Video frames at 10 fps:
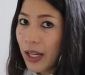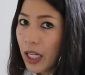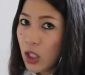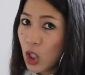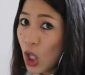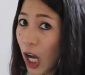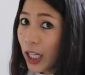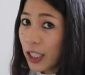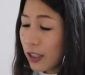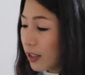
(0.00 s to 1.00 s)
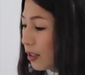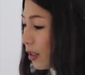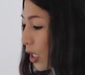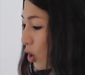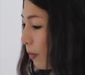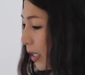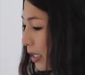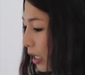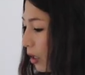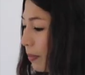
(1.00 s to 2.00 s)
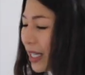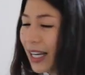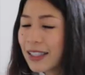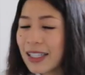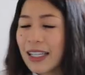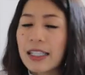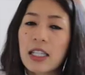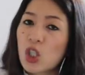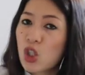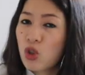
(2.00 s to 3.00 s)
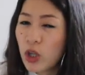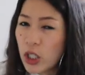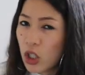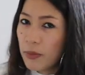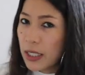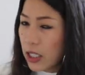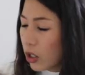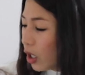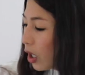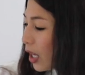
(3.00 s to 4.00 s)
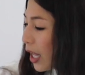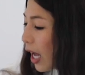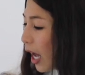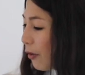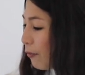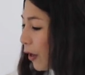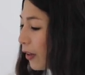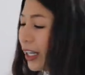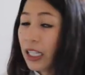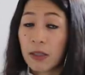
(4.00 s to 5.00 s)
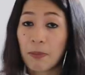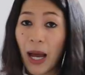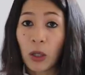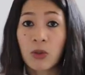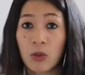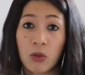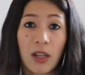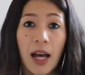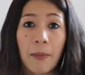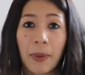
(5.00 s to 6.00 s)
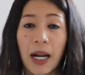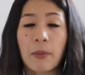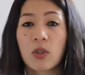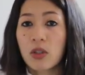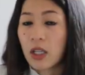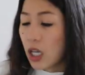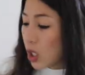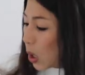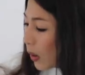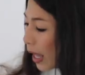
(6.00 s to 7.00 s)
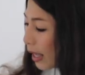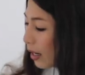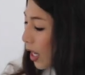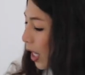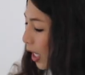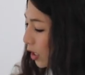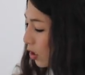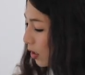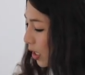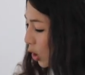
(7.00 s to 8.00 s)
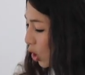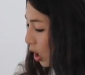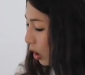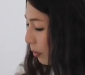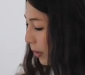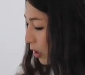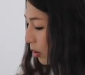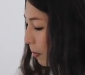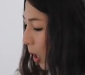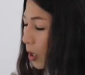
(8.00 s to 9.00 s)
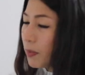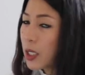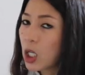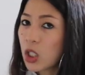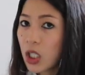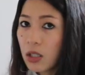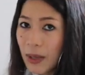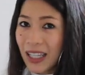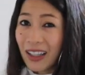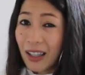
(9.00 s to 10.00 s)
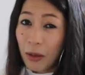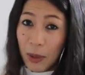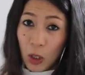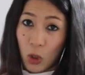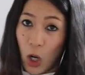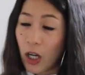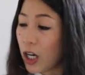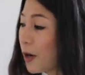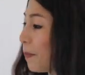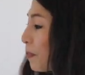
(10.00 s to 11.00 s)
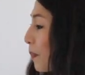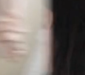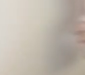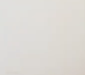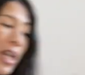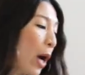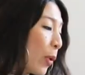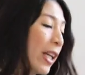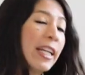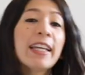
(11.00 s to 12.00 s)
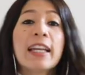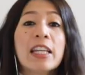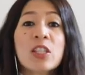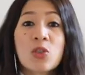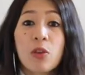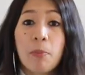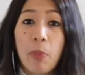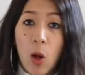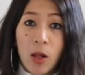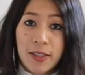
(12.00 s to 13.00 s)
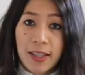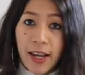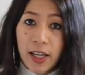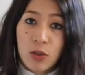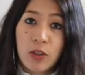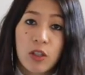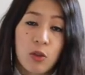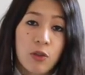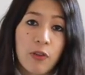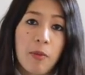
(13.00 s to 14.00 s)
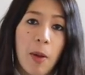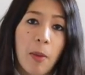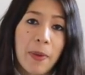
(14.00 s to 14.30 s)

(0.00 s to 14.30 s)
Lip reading: it's not such a big deal because it is a stretchy material. I felt like it's bound to do that, but I'm just gonna go ahead and stitch a little bit at the bottom here just to make it a little bit stronger. Okay, so now we're gonna get into the balls that I actually used for the ball